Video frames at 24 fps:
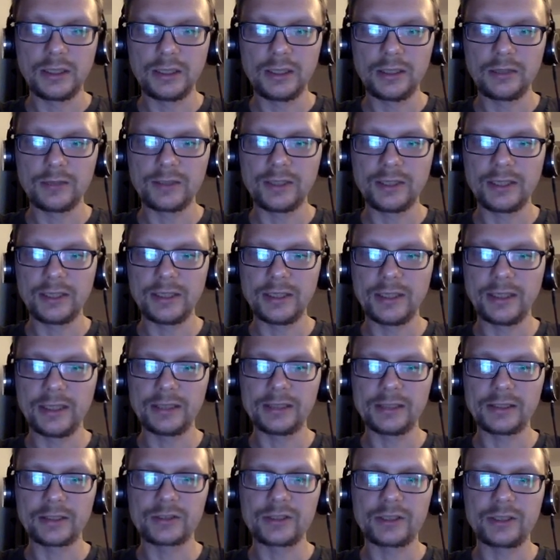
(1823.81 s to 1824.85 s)
Okay,
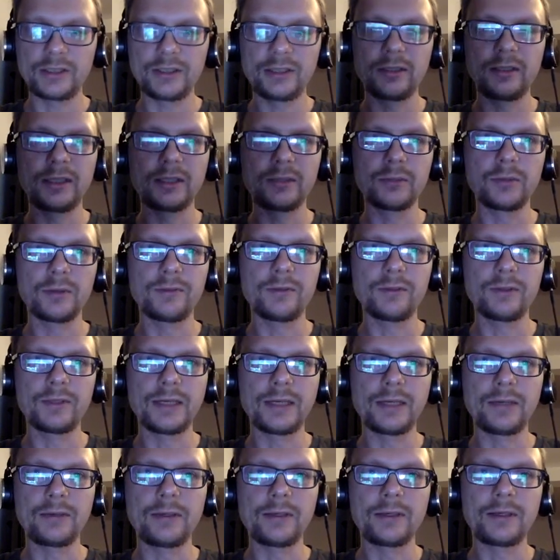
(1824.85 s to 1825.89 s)
and I'll share the link with you
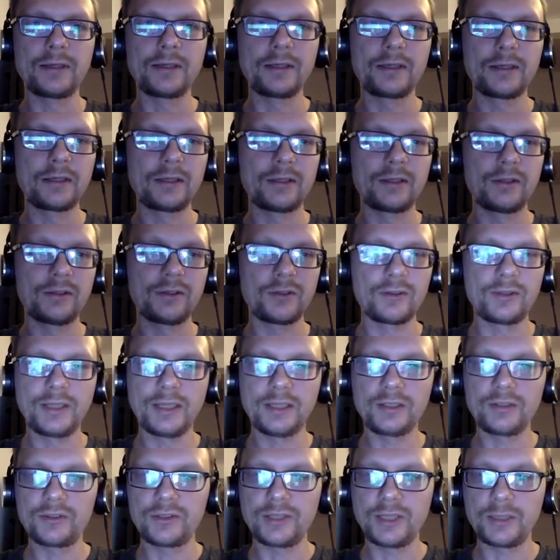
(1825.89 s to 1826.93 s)
now. So
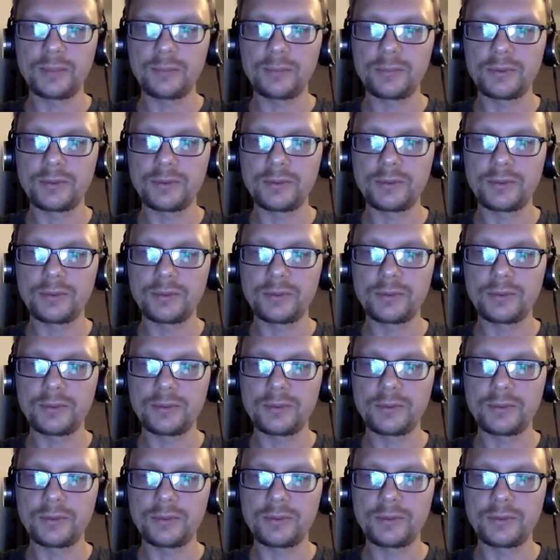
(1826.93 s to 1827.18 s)
next step.